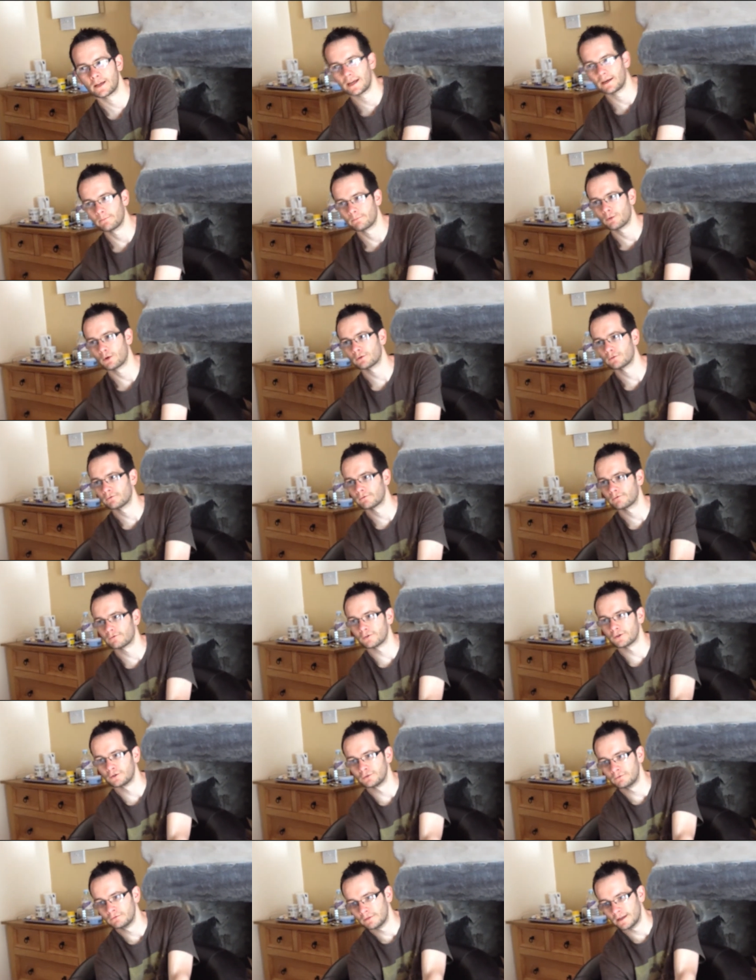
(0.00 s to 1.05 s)
kept plodding
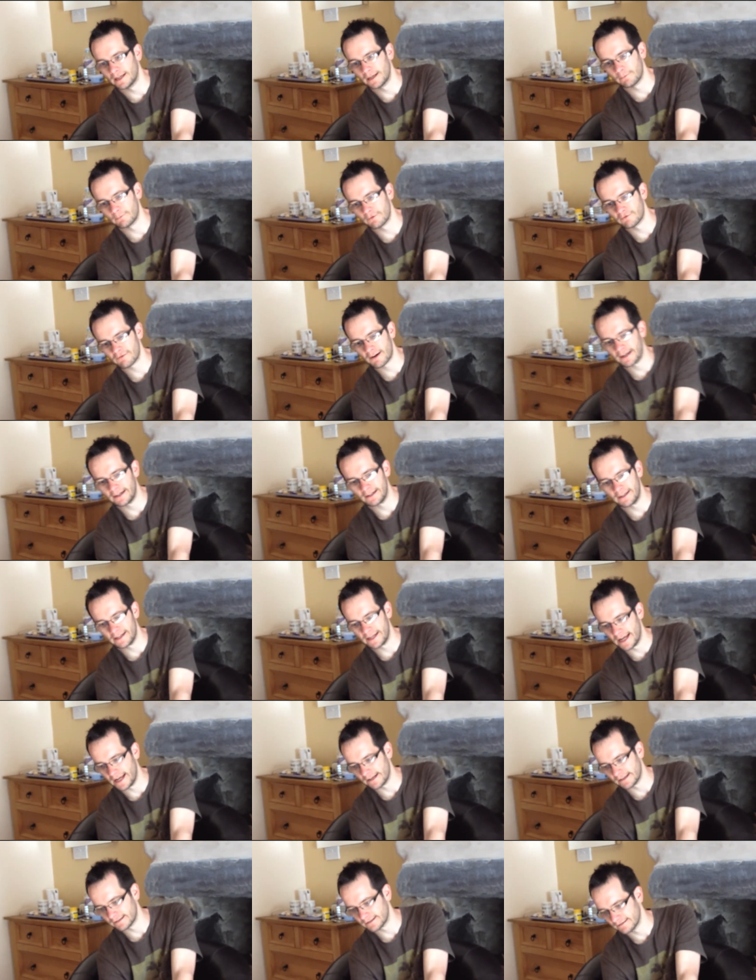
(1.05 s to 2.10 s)
through, and then we ran at the
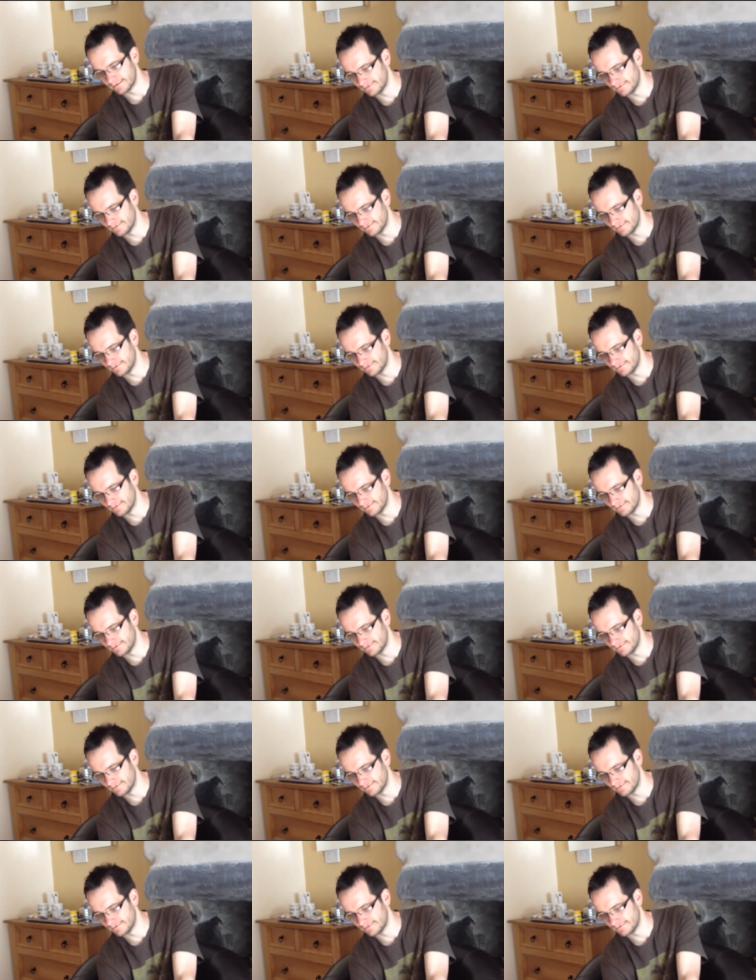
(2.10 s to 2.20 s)
end.